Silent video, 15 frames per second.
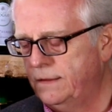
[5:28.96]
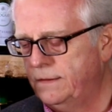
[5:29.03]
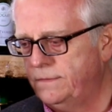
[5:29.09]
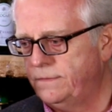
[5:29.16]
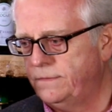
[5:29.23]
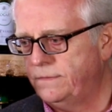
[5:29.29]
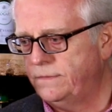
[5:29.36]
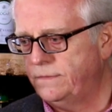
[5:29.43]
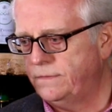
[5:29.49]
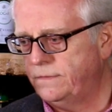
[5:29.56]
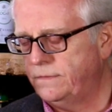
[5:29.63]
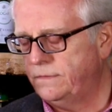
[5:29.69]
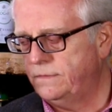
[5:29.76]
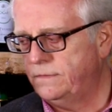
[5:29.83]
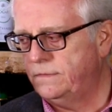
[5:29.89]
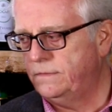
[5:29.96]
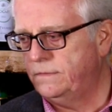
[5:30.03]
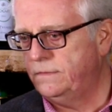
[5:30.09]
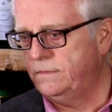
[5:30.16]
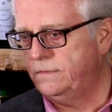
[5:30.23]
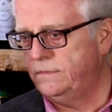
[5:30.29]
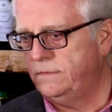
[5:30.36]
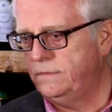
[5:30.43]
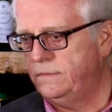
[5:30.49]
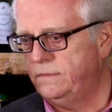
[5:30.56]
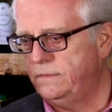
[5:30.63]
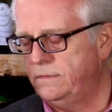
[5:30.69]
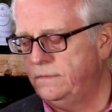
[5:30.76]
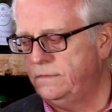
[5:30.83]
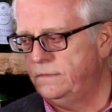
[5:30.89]

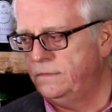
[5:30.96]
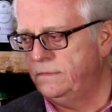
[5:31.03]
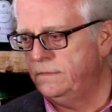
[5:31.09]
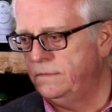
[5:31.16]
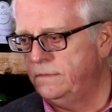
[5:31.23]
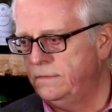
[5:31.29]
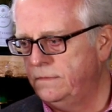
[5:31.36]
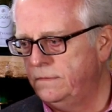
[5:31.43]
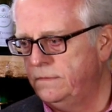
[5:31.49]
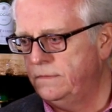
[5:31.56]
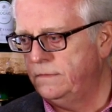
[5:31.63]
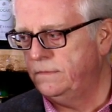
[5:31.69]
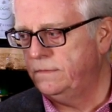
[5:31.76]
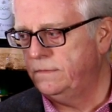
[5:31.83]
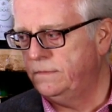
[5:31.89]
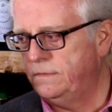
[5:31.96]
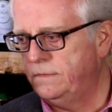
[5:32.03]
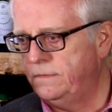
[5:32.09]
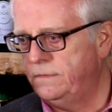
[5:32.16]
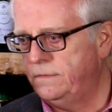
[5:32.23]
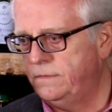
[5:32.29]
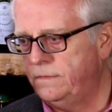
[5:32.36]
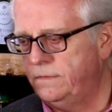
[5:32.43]
(not speaking)